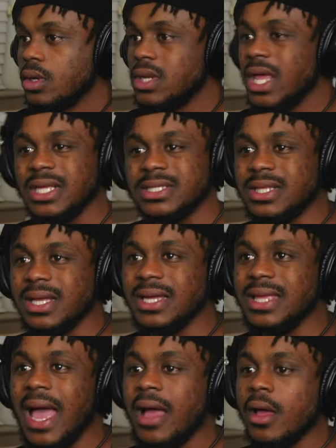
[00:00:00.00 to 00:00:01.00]
this nigga,
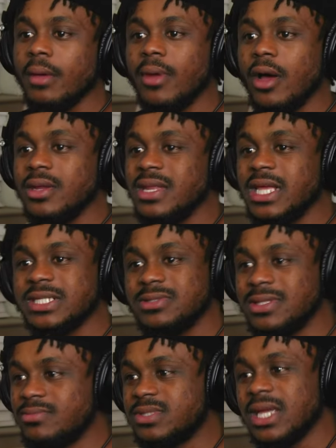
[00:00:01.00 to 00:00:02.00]
yeah, bro. This
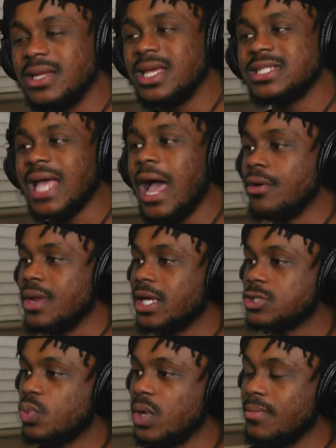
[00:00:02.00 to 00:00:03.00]
see, this how
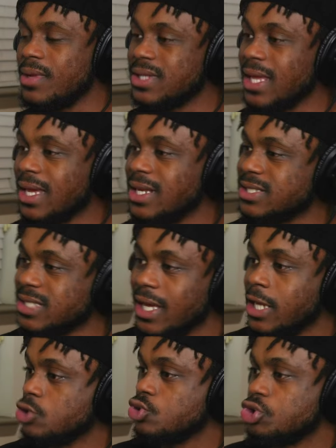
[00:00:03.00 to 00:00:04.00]
niggas really be thinking this an
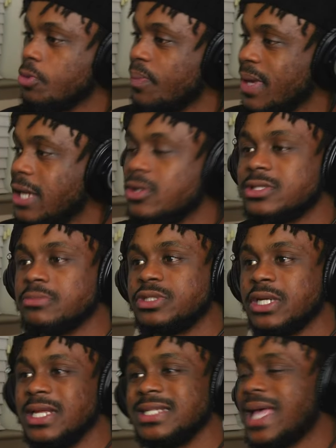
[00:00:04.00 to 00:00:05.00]
industry plan or some
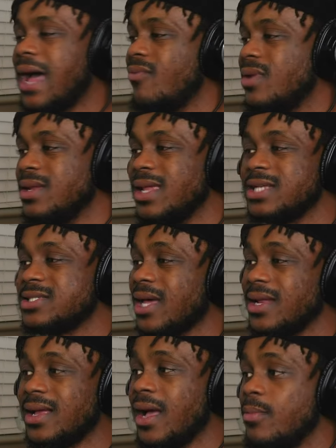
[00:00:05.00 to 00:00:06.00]
shit. This how really niggas
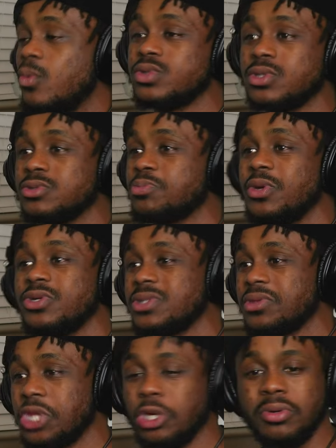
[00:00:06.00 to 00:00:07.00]
started coming with conspiracy
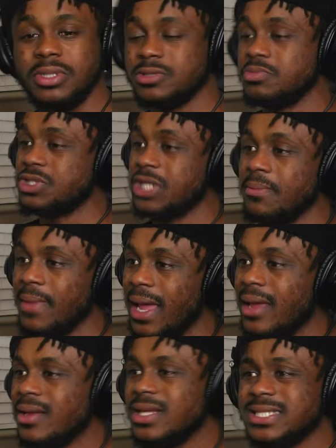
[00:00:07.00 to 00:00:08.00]
theories some shit, man.
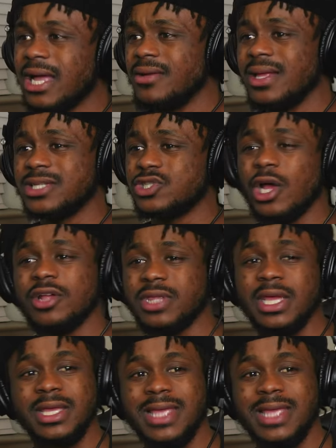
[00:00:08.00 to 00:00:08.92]
This how niggas start thinking